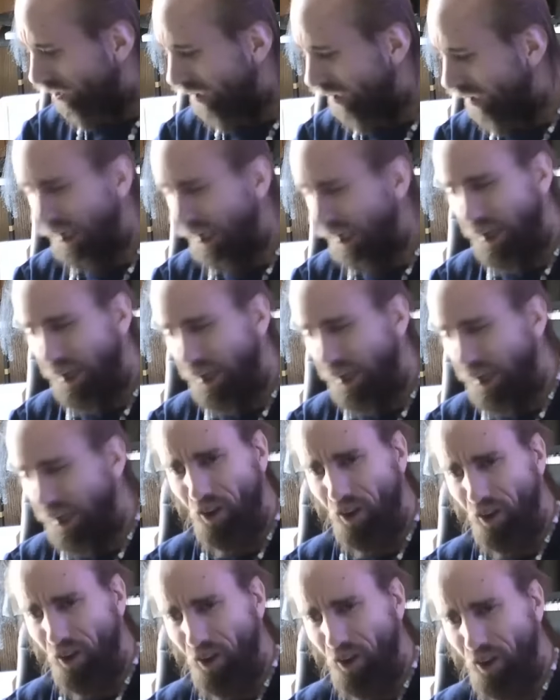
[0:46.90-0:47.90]
can't
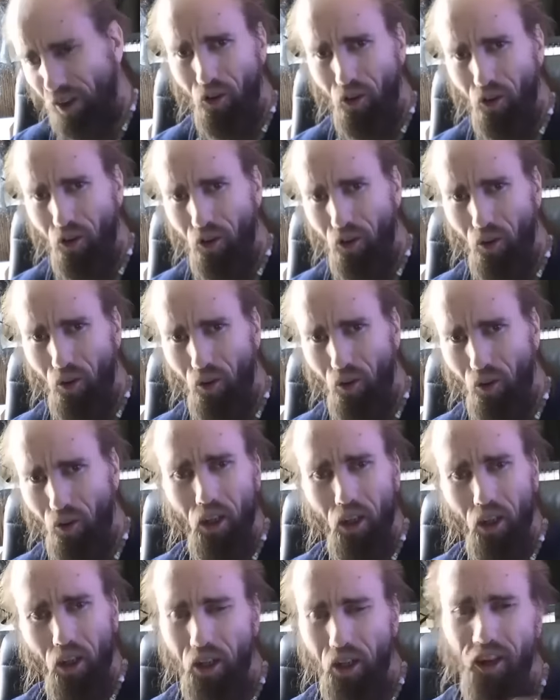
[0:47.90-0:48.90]
seem to
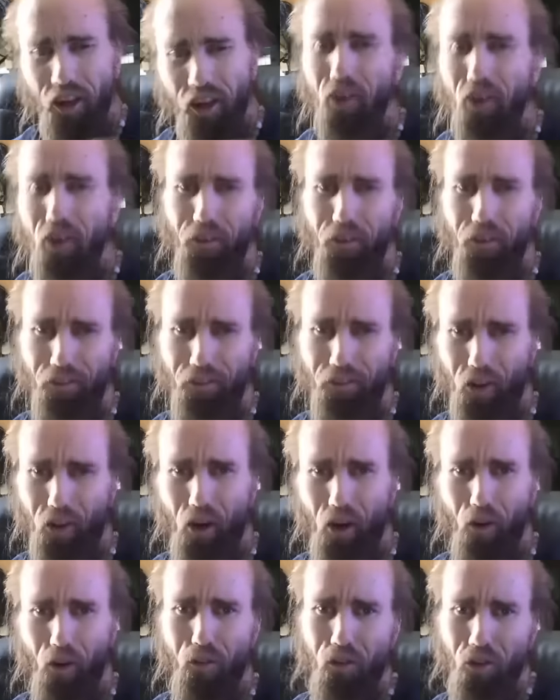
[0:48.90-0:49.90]
conduct
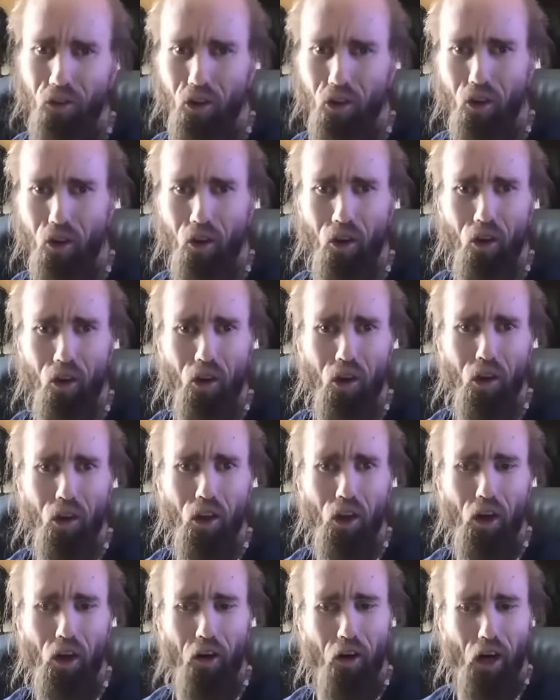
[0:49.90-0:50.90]
yourselves
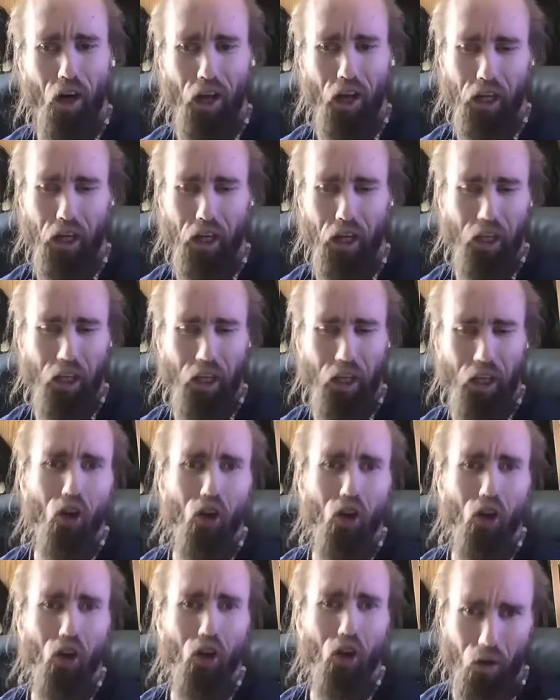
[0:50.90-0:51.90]
like
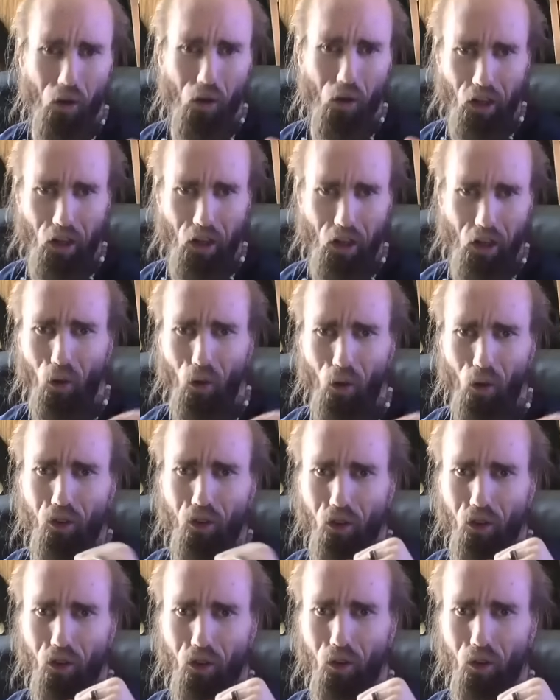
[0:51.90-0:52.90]
grown
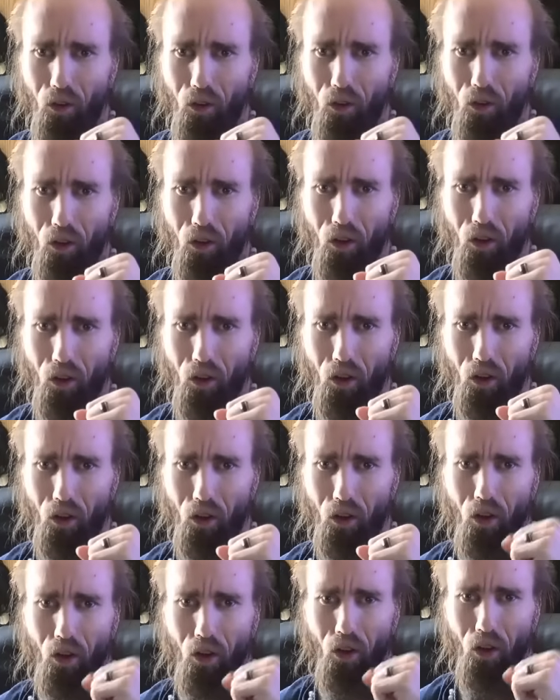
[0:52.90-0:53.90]
adults,
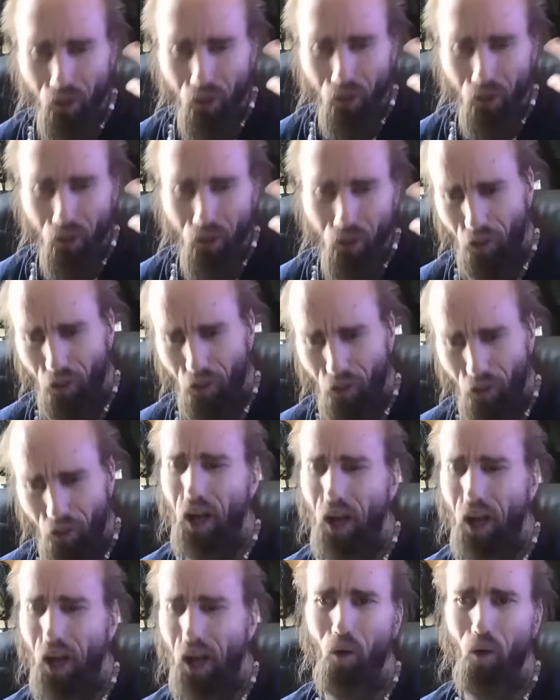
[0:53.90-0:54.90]
here's
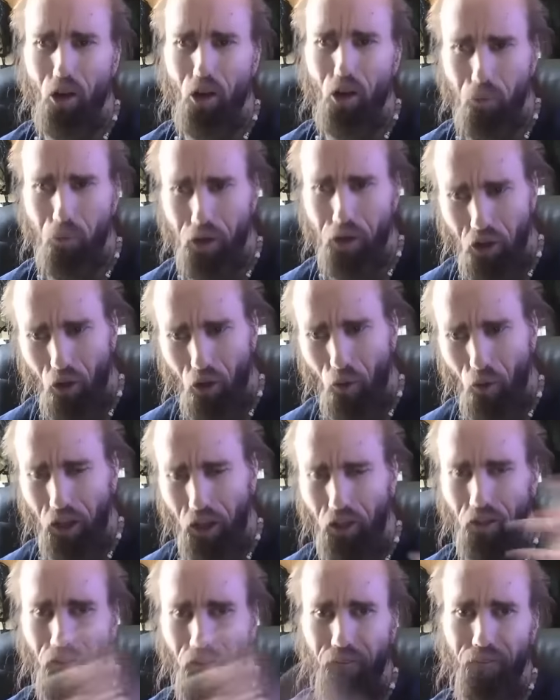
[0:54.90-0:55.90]
what I'm going to be
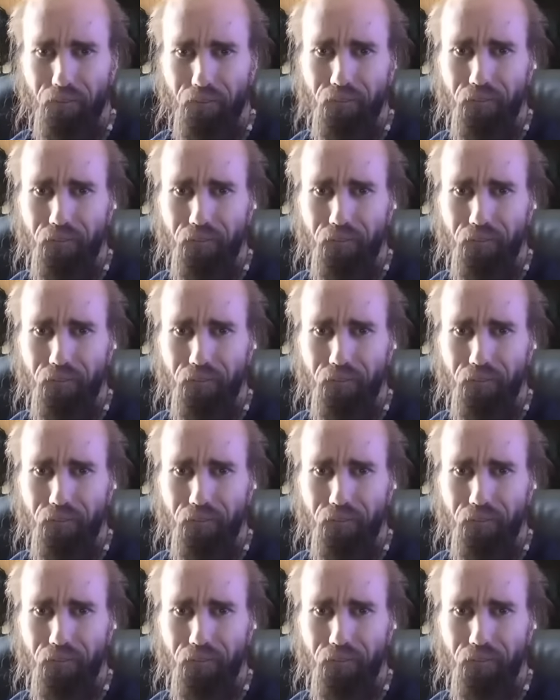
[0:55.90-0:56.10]
doing.